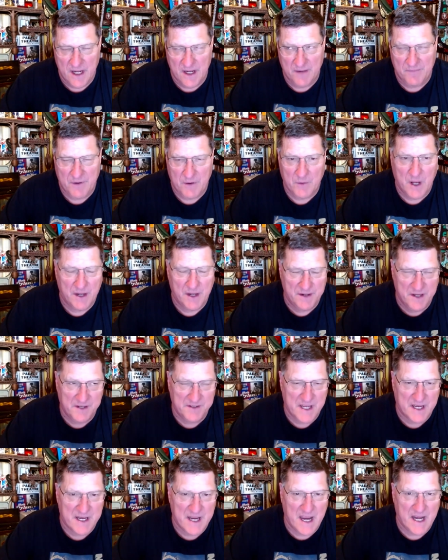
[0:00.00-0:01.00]
And if Iran
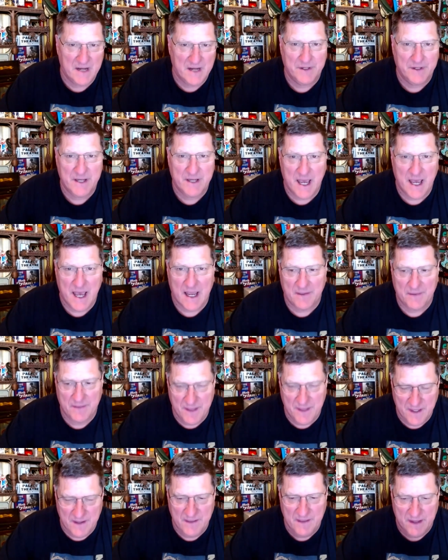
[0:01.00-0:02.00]
does that kind of attack,
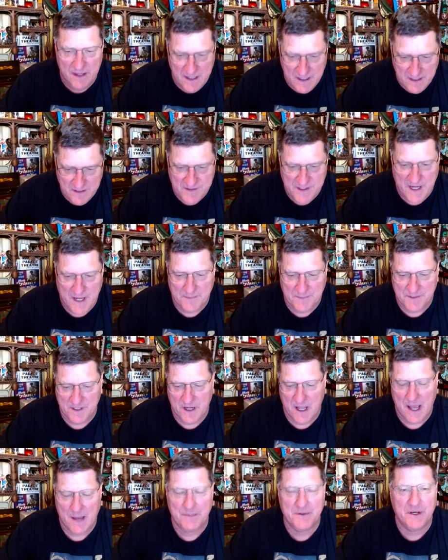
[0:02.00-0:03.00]
then the
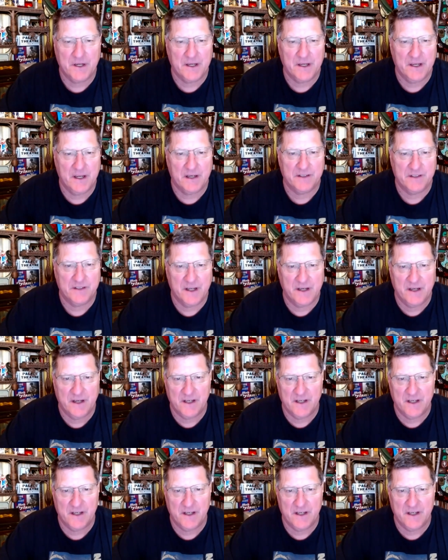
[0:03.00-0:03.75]
Samson option kicks in,